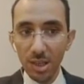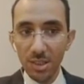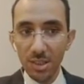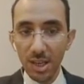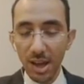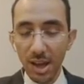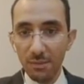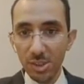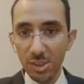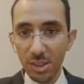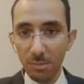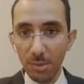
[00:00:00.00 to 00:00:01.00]
still see an
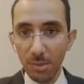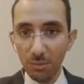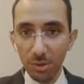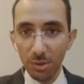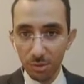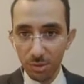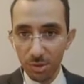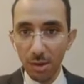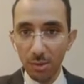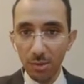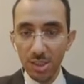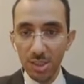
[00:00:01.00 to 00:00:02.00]
average demand for
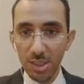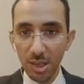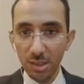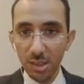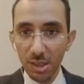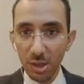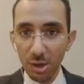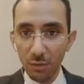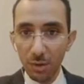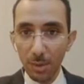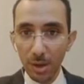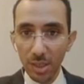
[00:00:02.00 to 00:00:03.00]
throughout this year
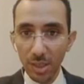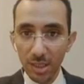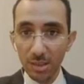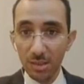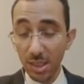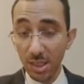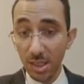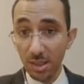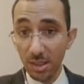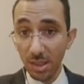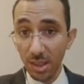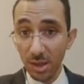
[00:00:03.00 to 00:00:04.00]
of about
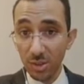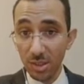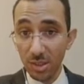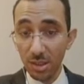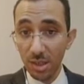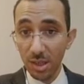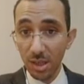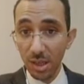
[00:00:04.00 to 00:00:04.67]
890,000